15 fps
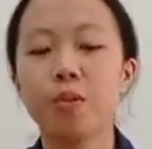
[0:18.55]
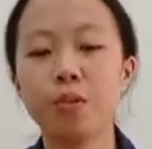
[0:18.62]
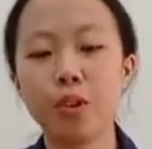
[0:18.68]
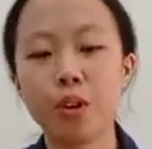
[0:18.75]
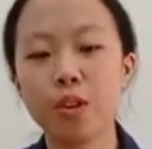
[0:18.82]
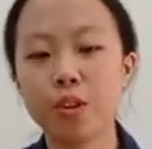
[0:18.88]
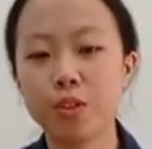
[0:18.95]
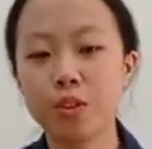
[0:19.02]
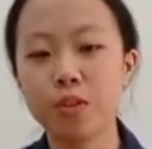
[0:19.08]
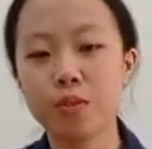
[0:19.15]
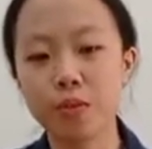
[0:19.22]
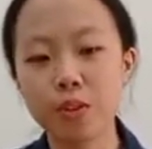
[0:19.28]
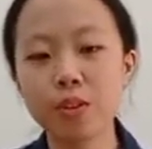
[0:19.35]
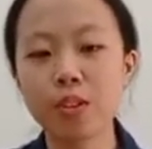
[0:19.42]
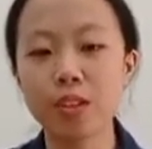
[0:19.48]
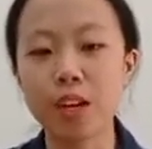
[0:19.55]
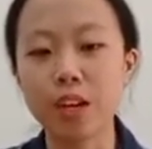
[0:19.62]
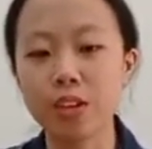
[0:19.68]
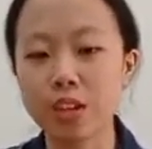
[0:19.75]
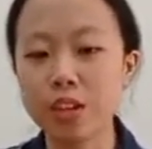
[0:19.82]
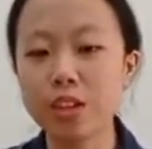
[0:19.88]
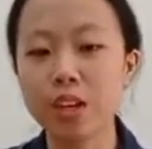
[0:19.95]
moving on to the first
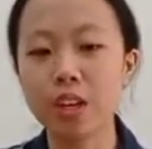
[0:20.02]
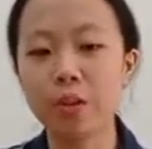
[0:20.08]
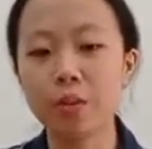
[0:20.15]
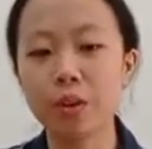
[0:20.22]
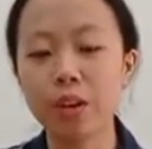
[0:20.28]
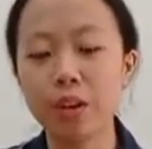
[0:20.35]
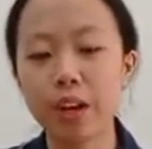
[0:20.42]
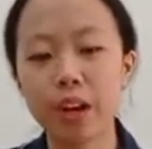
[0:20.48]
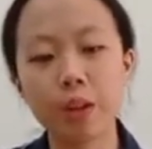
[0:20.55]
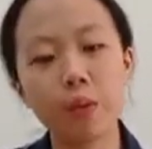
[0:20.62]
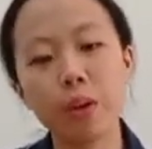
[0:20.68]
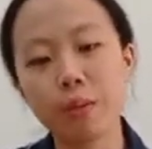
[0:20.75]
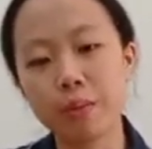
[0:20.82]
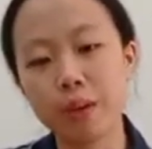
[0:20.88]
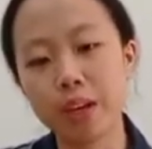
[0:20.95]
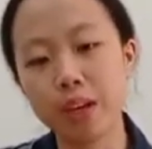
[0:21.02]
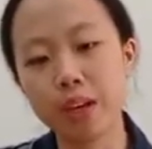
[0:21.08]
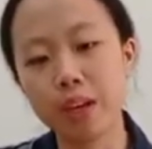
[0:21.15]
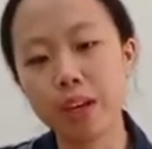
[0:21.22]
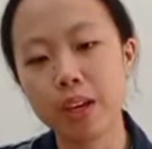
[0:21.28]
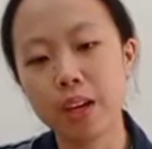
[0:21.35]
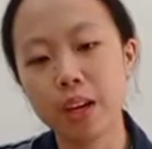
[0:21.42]
section, it will
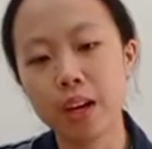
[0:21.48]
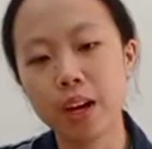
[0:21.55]
be